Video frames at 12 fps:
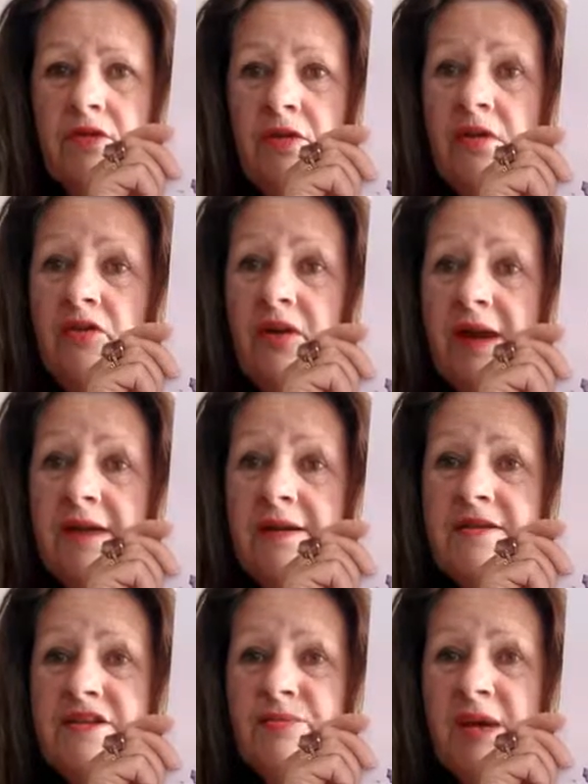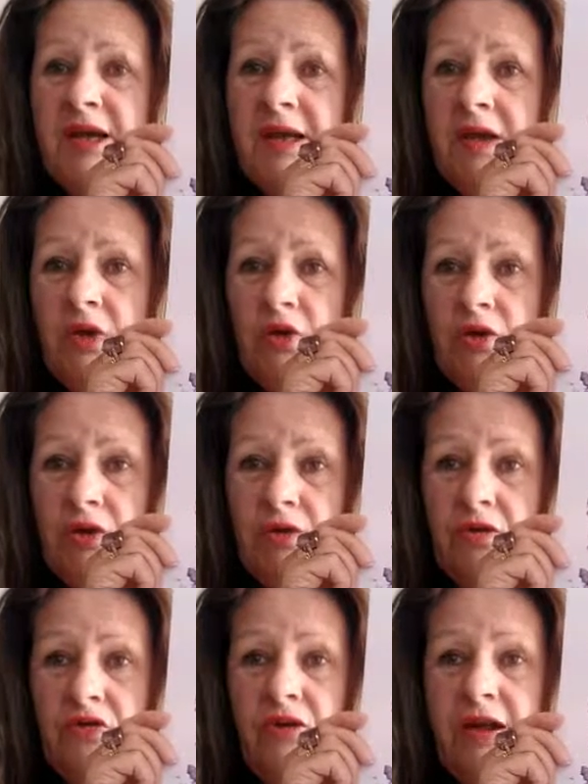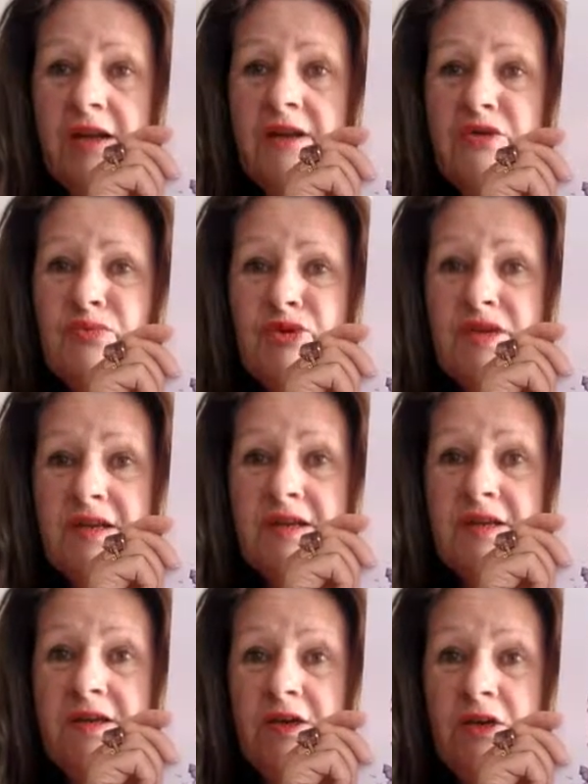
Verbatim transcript: So the dragon is smiling on you, the dragon is protecting